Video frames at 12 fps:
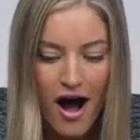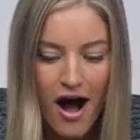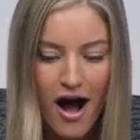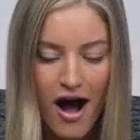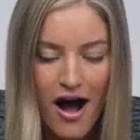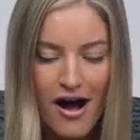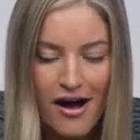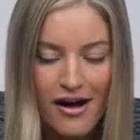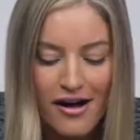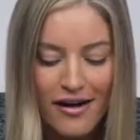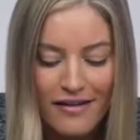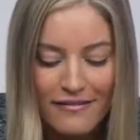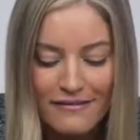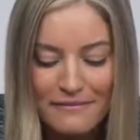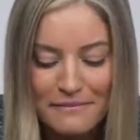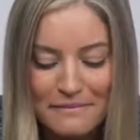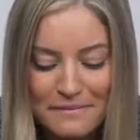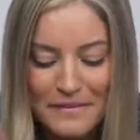has made it a
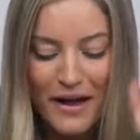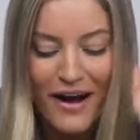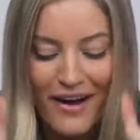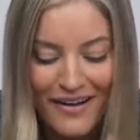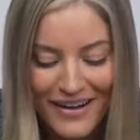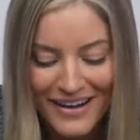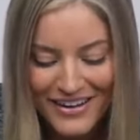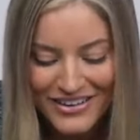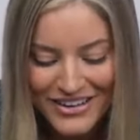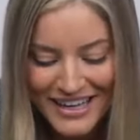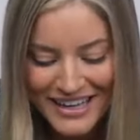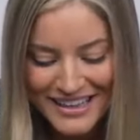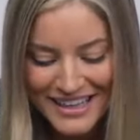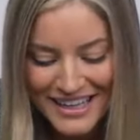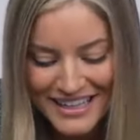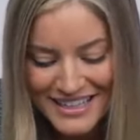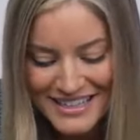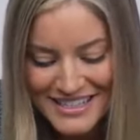sworn-by favorite among health
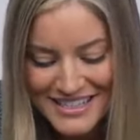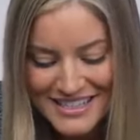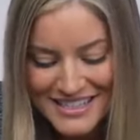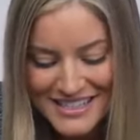enthusiasts and